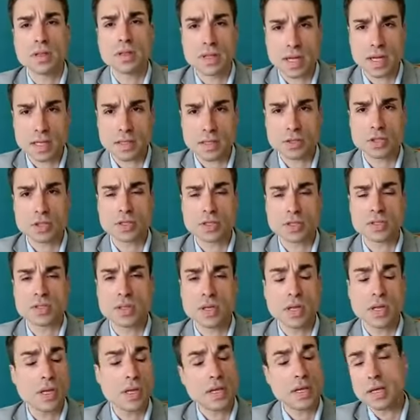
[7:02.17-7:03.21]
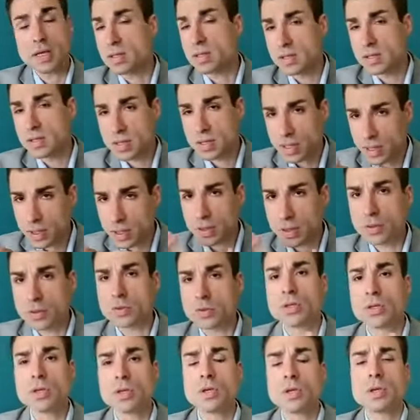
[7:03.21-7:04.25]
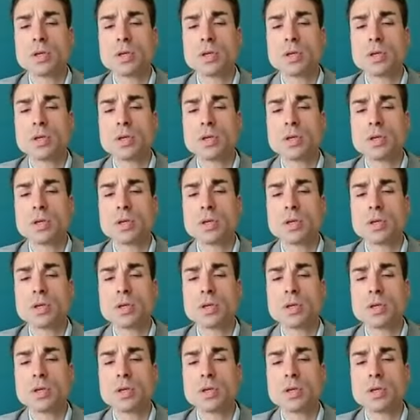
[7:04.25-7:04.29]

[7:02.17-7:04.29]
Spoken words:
intelligence. It's a huge